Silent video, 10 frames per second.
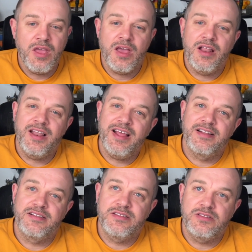And that,
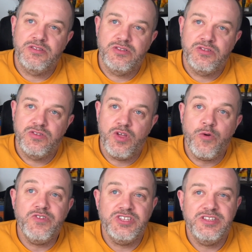
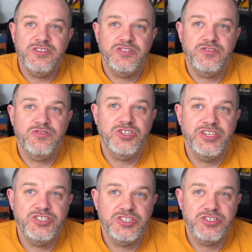obviously there's the
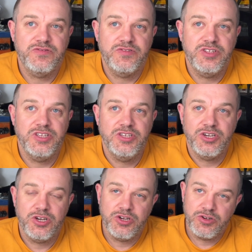changing of
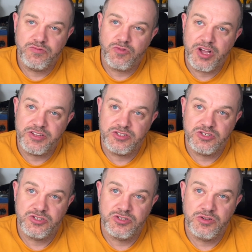the
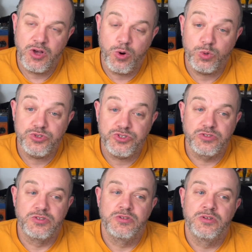rights
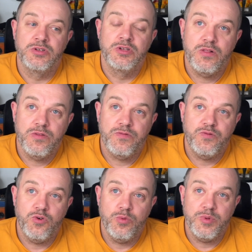holders
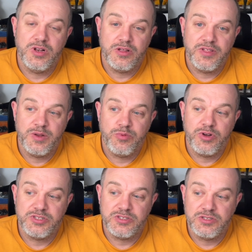for Middle-earth
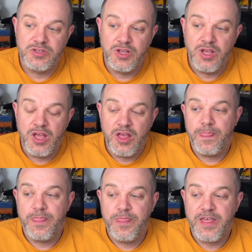Enterprises.
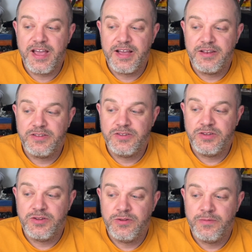That
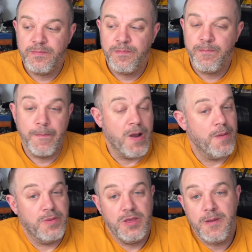
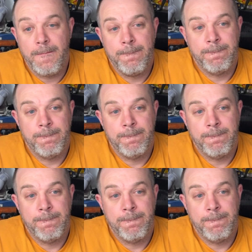might be it.